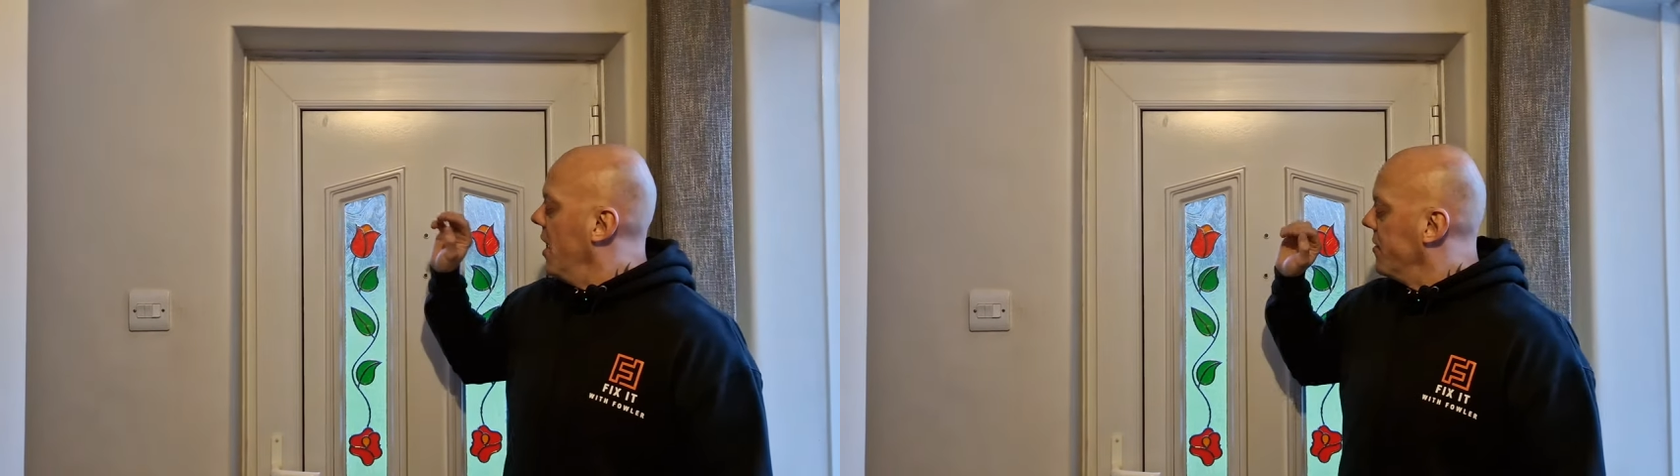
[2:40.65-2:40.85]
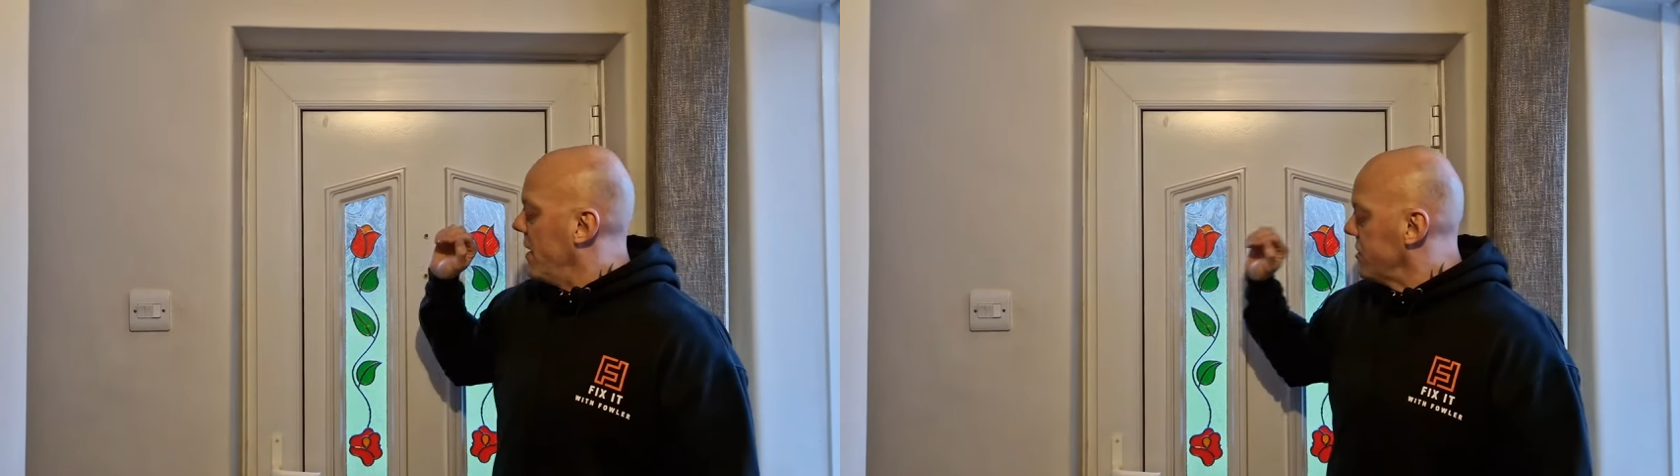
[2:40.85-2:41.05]

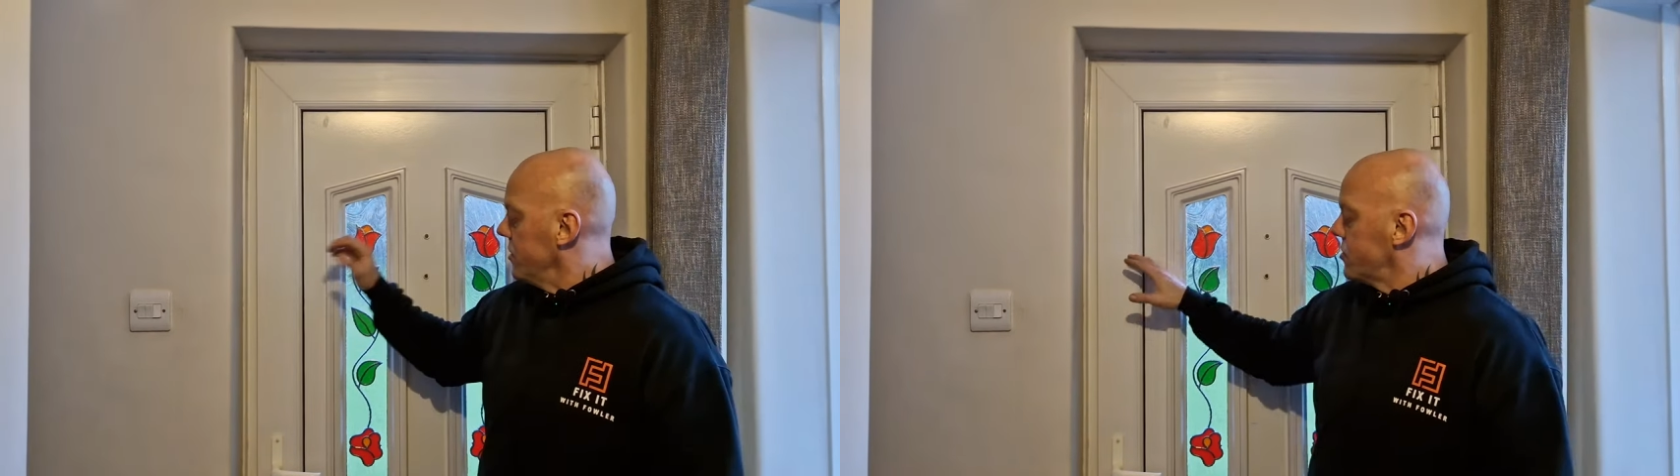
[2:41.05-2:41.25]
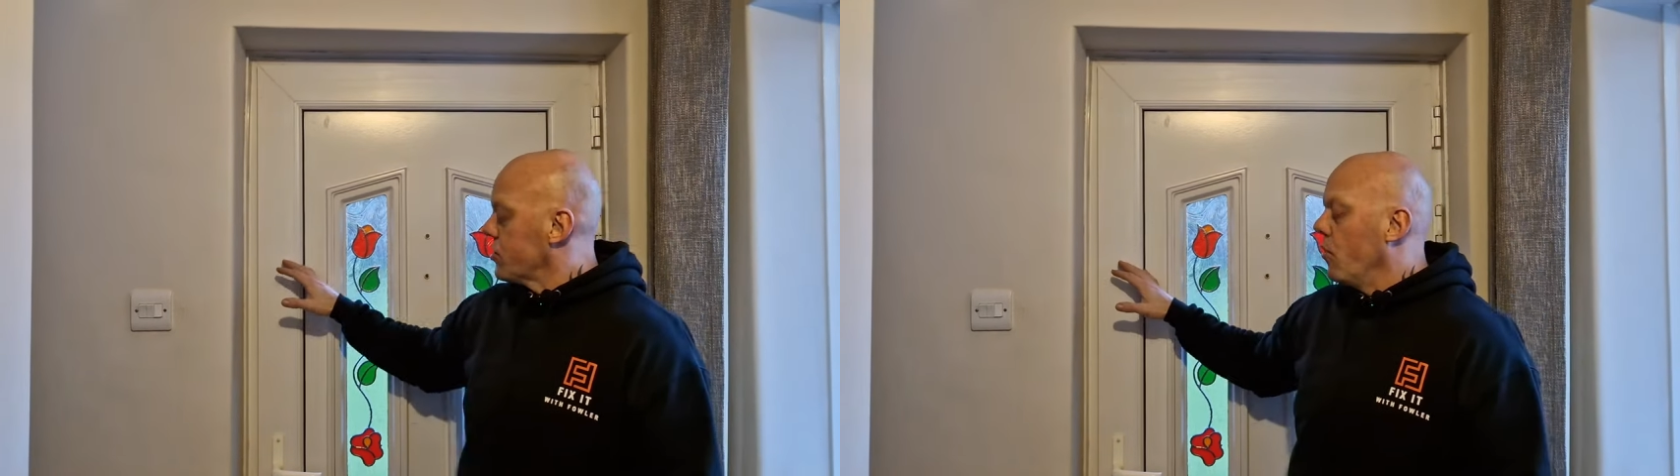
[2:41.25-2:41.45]
and I've
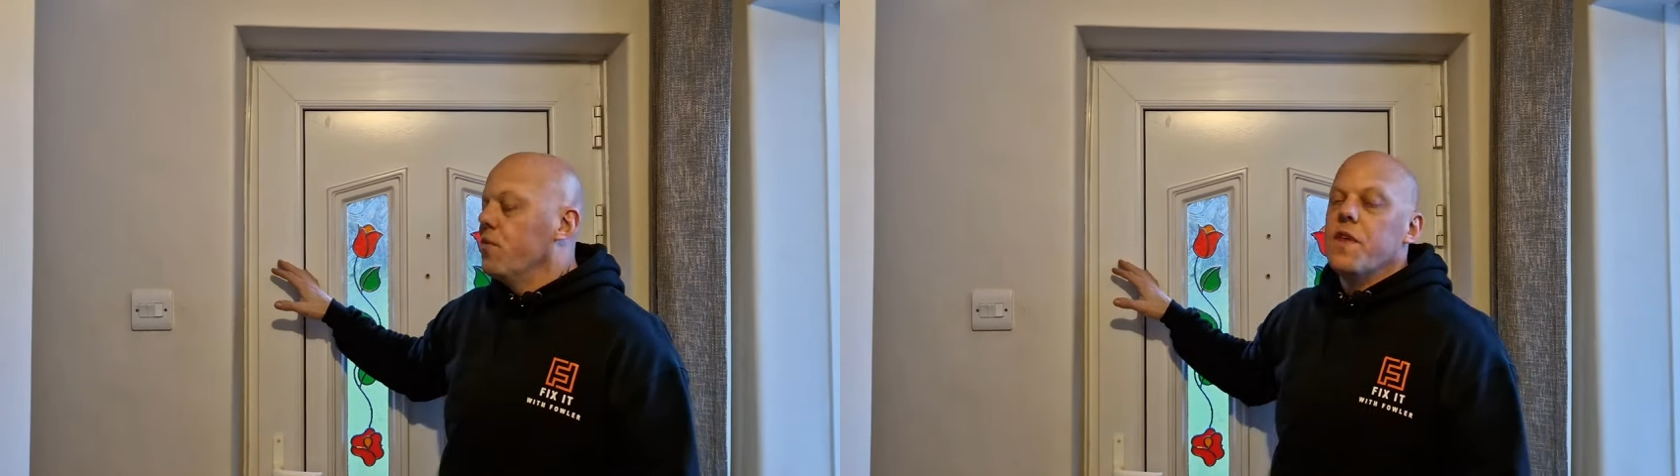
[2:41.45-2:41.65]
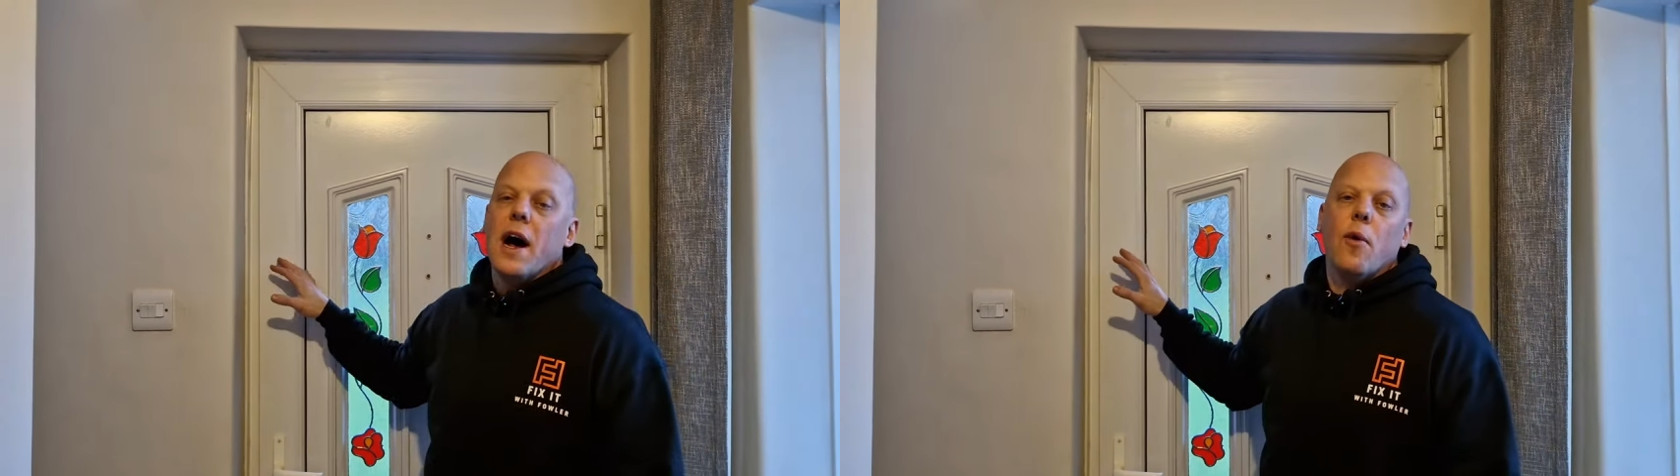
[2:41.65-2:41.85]
actually
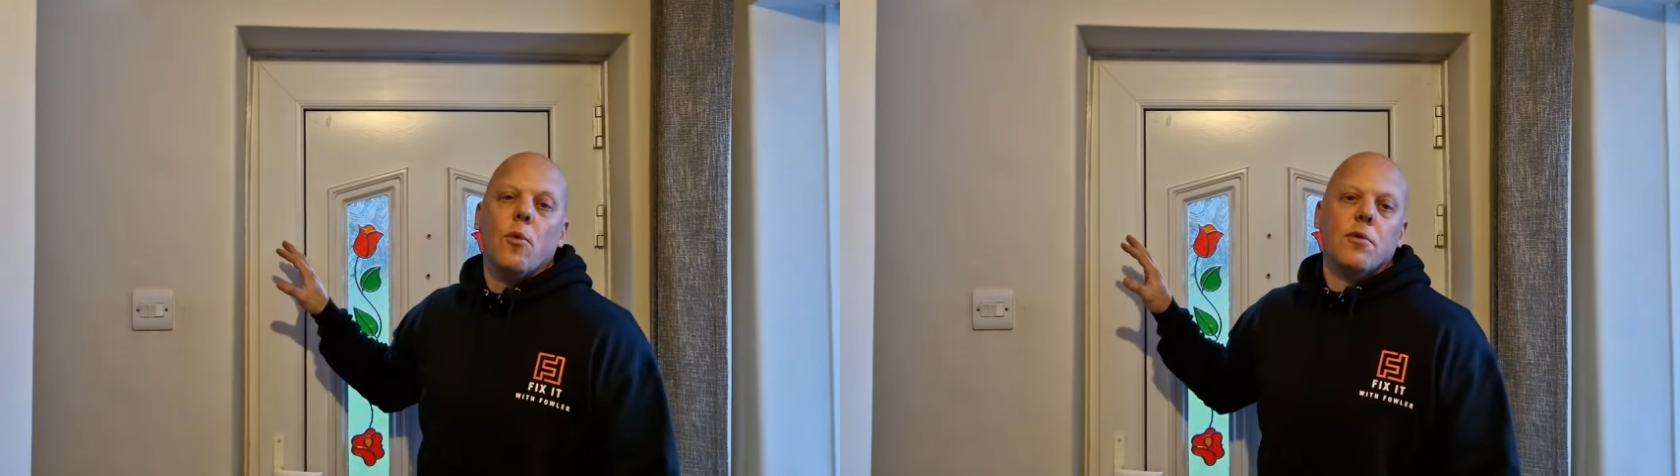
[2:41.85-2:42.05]
solved that on